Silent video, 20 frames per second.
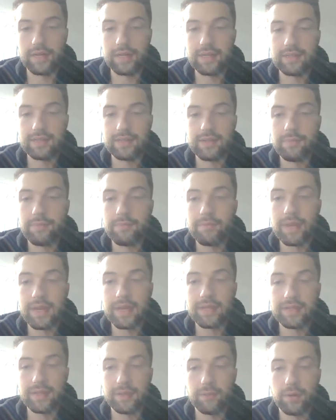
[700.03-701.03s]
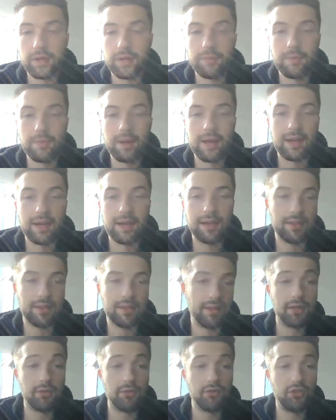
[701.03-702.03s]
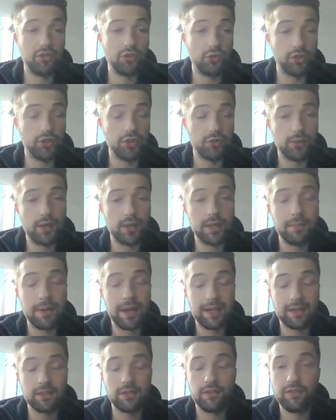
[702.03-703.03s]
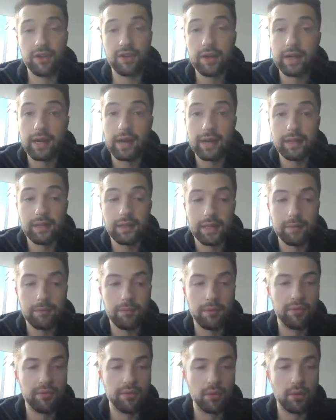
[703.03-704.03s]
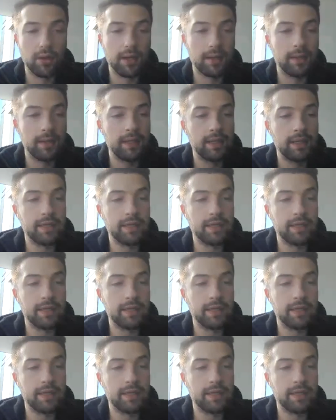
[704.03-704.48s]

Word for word: He is an amazing running back. They've taken Georgia running backs very highly before,